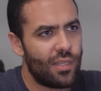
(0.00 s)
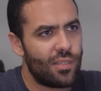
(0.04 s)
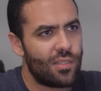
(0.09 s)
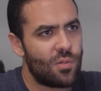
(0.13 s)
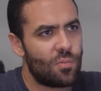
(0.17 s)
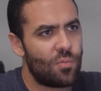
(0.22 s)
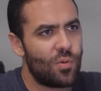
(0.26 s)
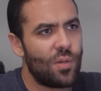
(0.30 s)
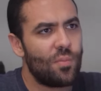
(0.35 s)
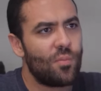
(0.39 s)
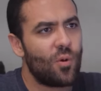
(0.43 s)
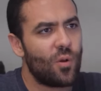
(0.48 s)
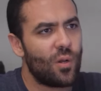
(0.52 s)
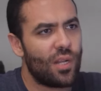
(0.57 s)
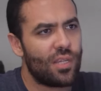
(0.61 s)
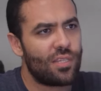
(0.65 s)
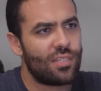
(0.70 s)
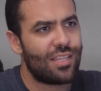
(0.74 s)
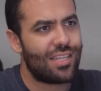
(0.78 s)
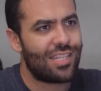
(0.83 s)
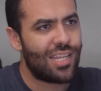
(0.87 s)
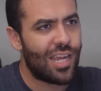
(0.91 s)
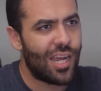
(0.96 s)
The Supreme Court
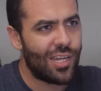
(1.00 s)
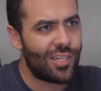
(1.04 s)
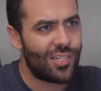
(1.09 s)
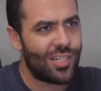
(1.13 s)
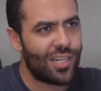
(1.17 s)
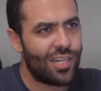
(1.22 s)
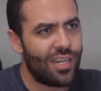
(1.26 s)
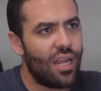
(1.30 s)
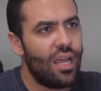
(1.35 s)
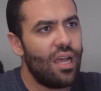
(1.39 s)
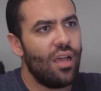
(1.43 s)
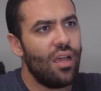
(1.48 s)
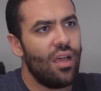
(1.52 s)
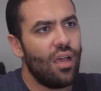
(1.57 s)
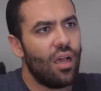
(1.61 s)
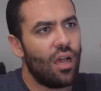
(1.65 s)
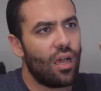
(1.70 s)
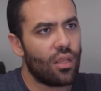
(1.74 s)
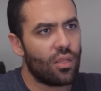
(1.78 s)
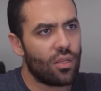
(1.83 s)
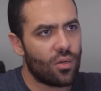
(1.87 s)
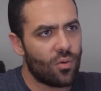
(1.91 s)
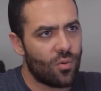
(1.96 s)
has to touch it.
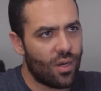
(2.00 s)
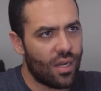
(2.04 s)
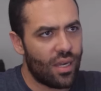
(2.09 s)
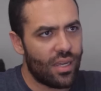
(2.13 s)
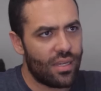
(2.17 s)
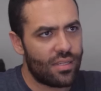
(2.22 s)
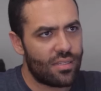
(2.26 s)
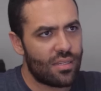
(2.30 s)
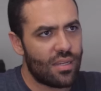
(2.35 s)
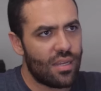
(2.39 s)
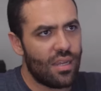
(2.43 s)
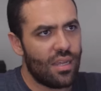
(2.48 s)
Otherwise,